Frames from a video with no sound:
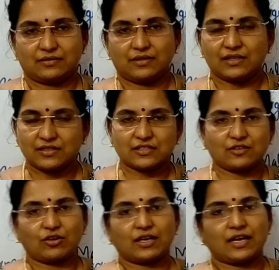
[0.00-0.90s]
That is
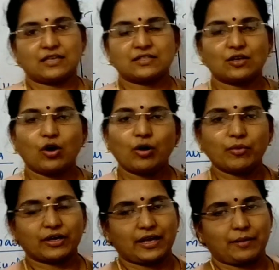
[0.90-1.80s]
known as
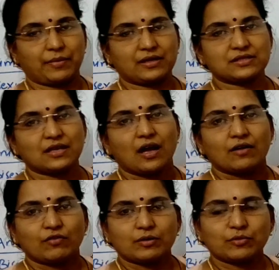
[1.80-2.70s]
homogametes.
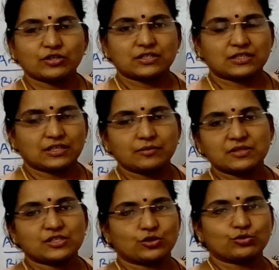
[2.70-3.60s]
One more term
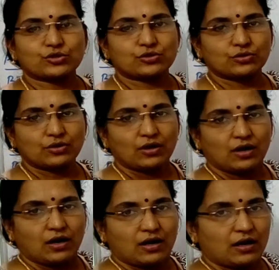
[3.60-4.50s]
is used to
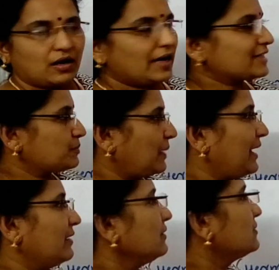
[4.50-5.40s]

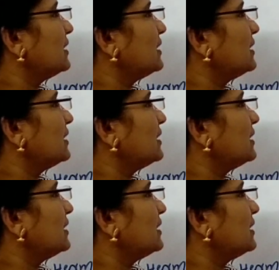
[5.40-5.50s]
explain,